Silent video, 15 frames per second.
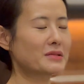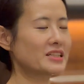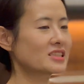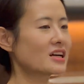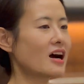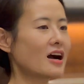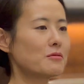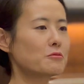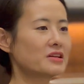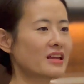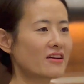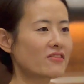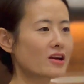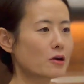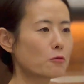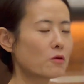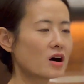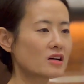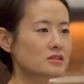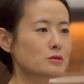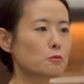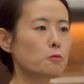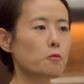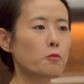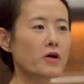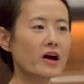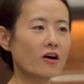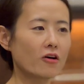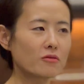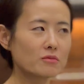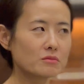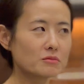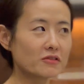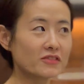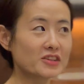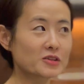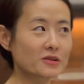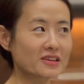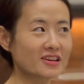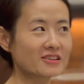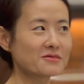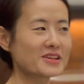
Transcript: my time whenever I want while moving to another